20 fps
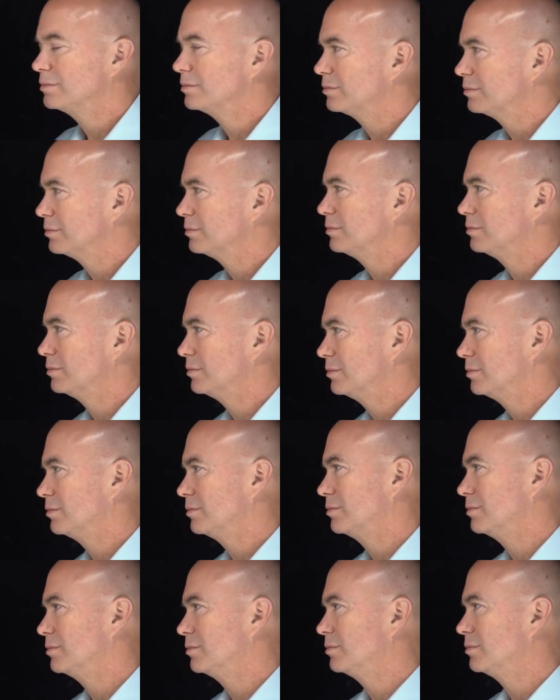
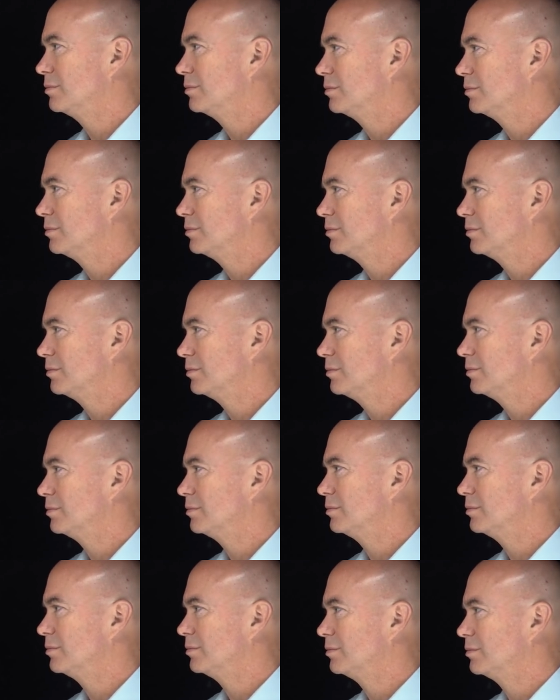
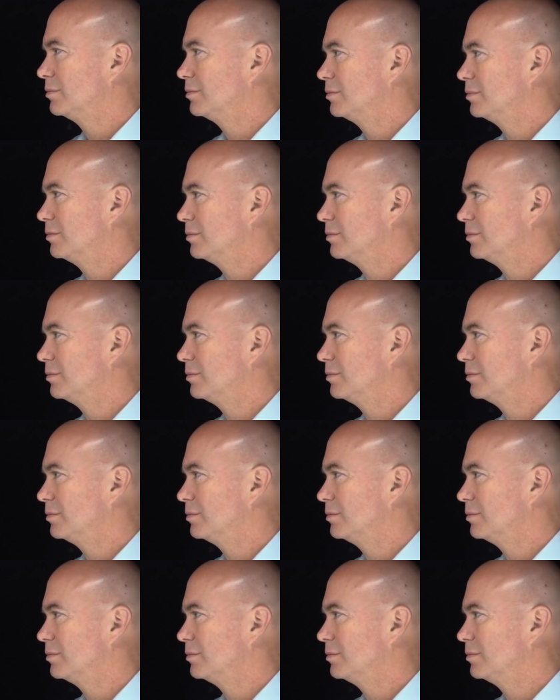(silent)